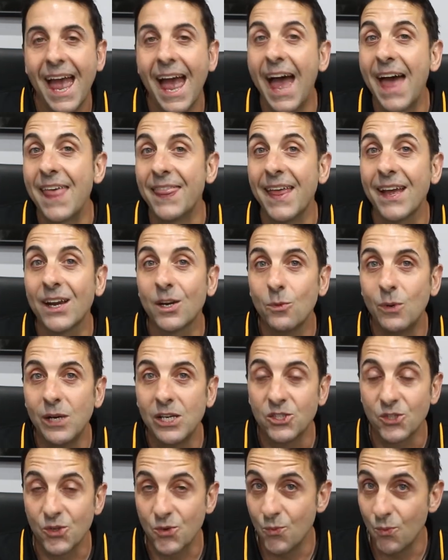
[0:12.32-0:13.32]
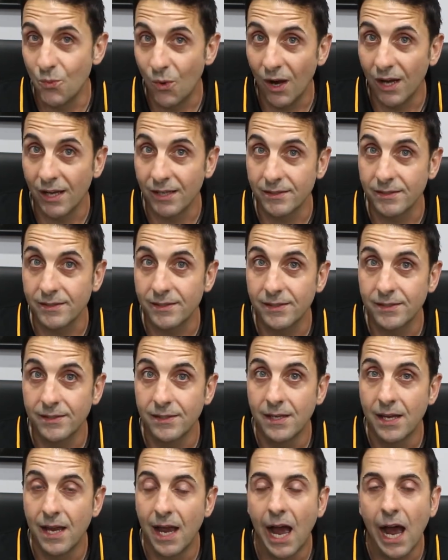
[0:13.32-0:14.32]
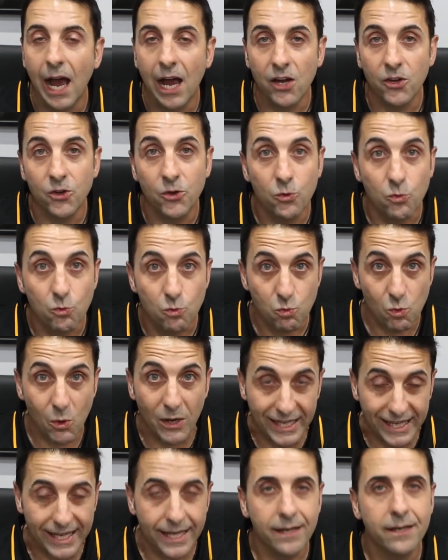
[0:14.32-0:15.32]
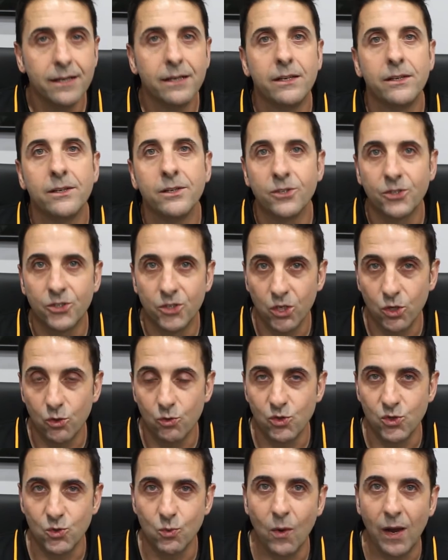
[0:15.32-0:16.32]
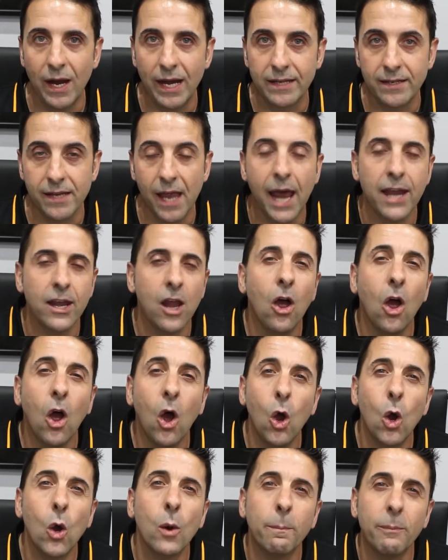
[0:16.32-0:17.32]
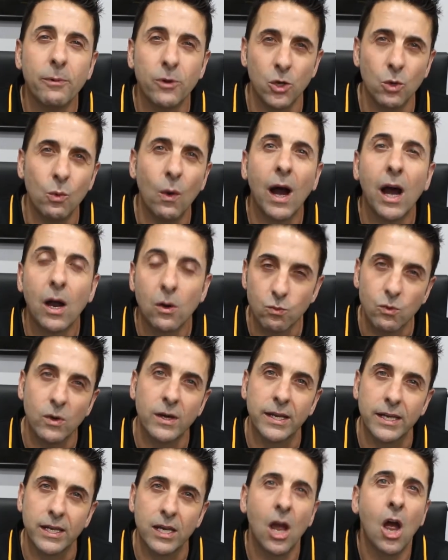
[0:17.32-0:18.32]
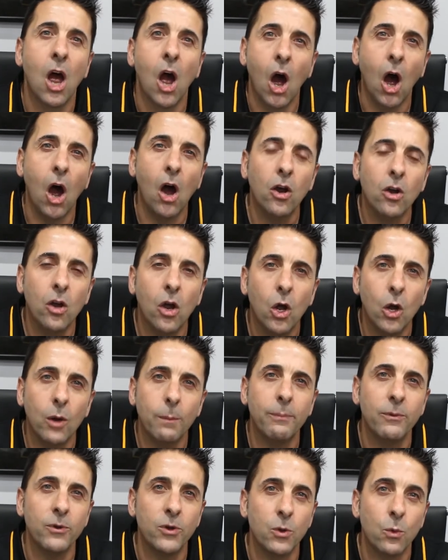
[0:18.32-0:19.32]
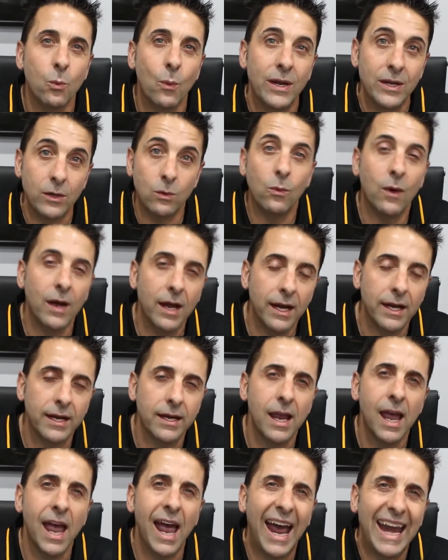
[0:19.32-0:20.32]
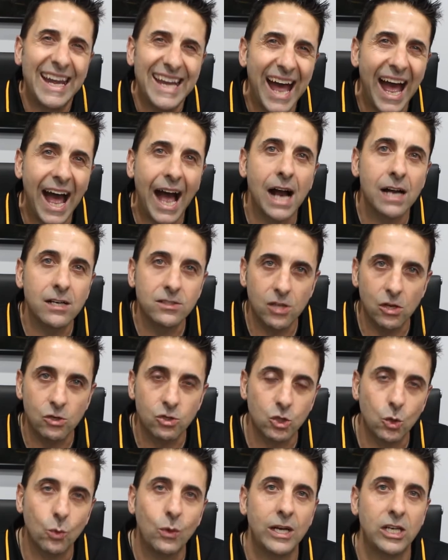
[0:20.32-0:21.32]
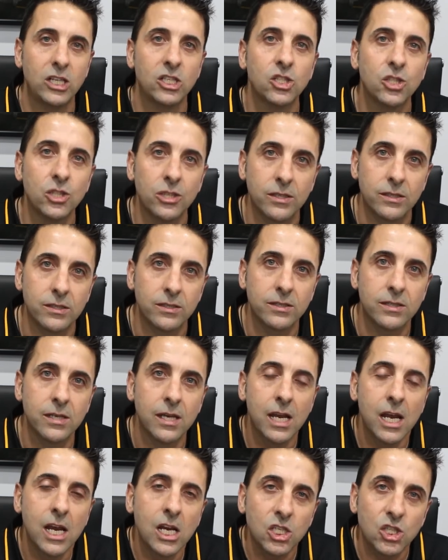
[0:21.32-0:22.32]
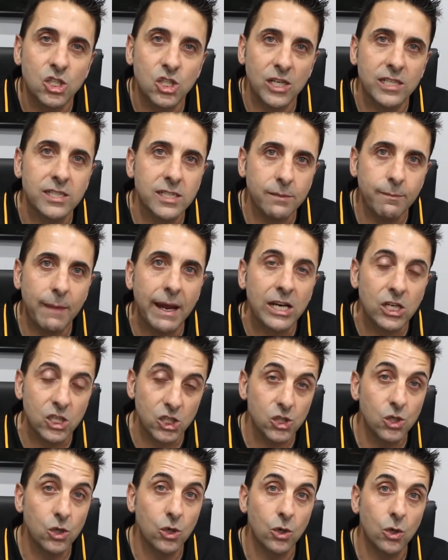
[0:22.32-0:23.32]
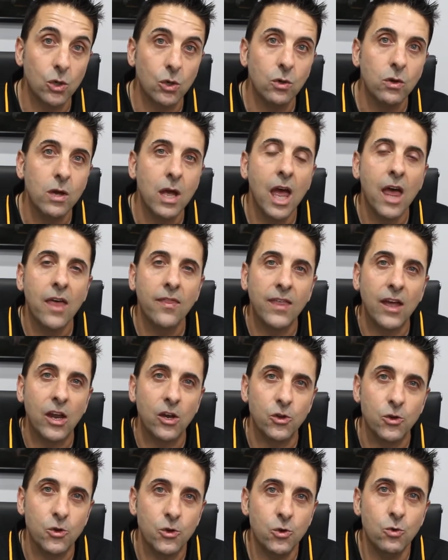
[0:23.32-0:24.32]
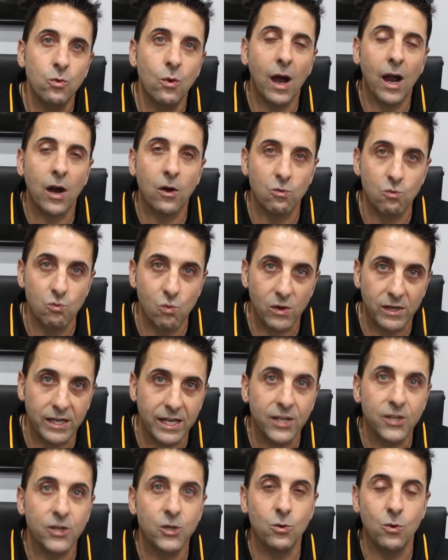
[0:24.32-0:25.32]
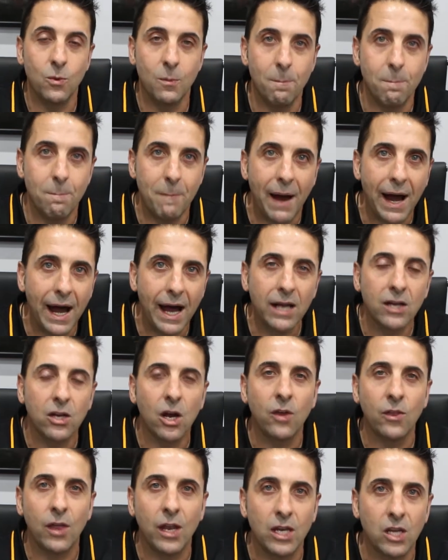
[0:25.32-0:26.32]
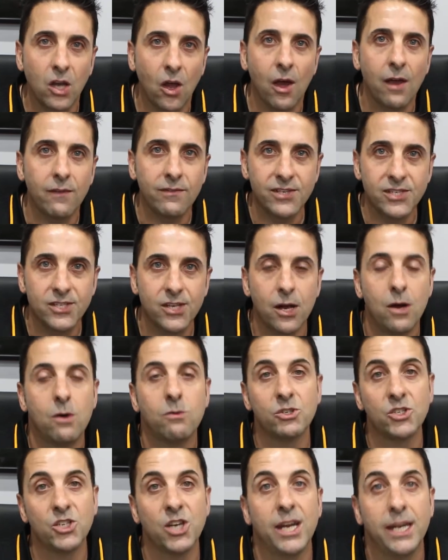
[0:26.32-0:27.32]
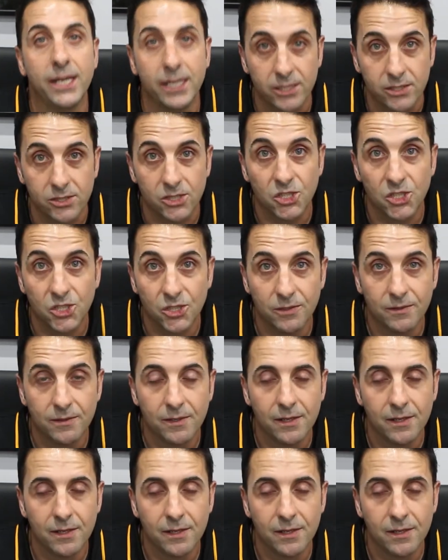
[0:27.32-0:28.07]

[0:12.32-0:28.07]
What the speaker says: and that question was, are you ready to lose weight? And I hope you are ready. I hope you went away and asked those questions just to make sure that you are ready to embark on a lifestyle change.